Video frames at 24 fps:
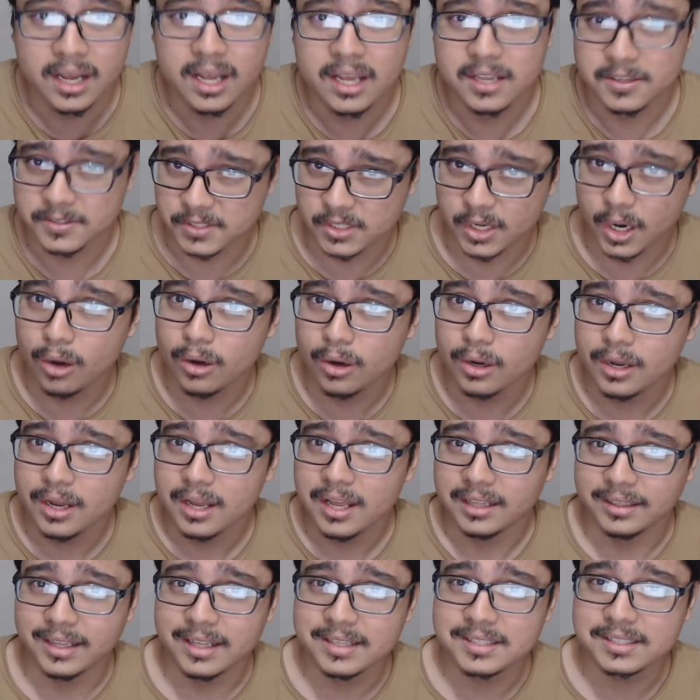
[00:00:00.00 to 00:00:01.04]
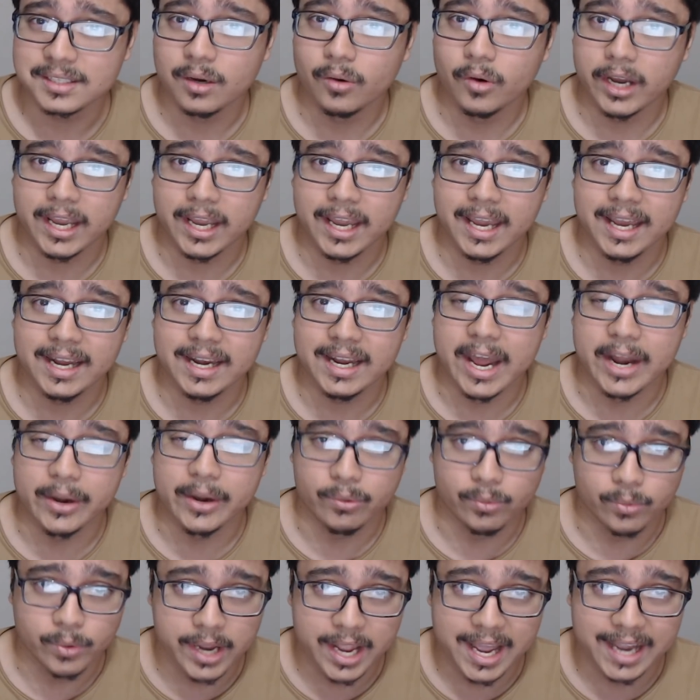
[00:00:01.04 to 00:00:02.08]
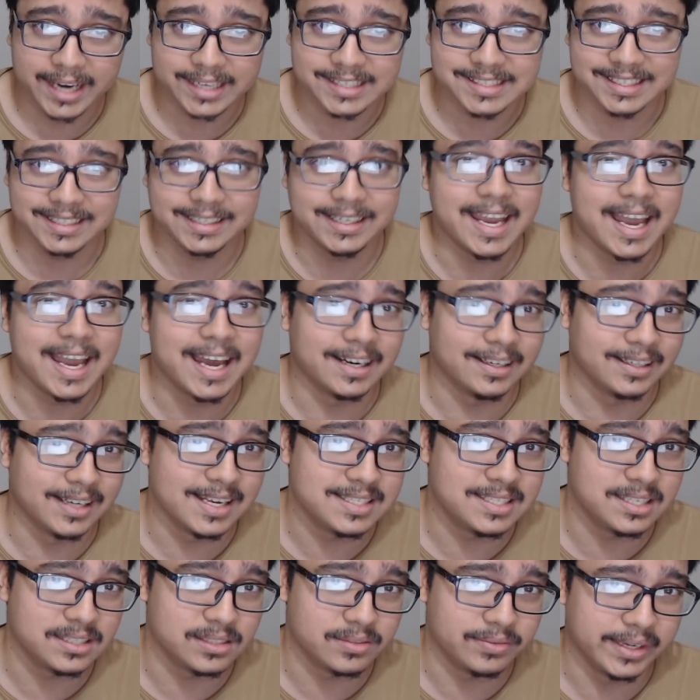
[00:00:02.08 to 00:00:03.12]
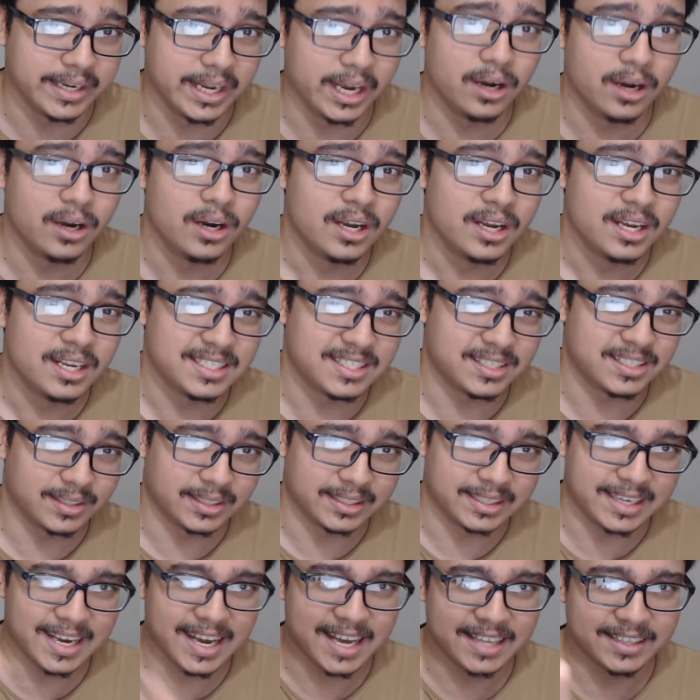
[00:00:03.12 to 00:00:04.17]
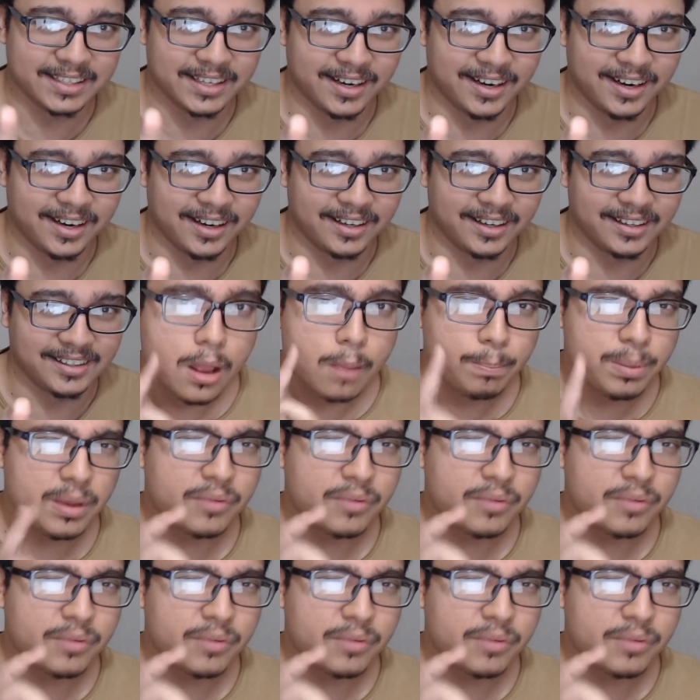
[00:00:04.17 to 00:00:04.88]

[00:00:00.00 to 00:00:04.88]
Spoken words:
So let's go ahead and react and analyze this video together.